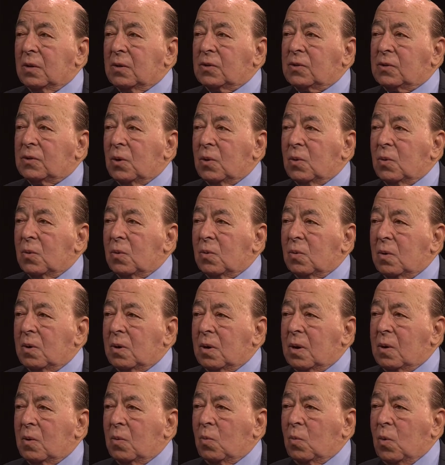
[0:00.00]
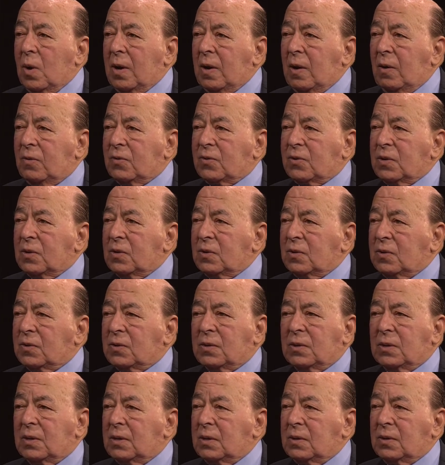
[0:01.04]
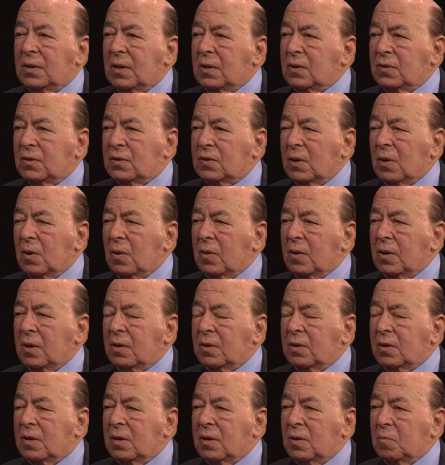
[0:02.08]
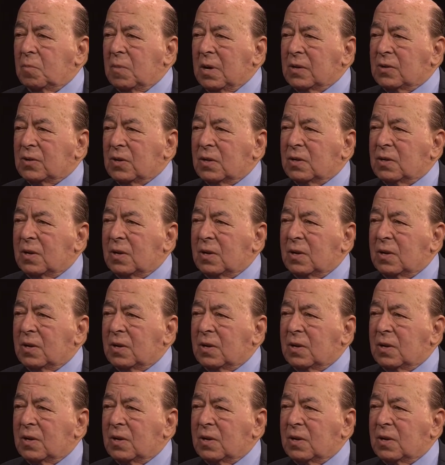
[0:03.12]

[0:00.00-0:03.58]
So what else is there that makes it different?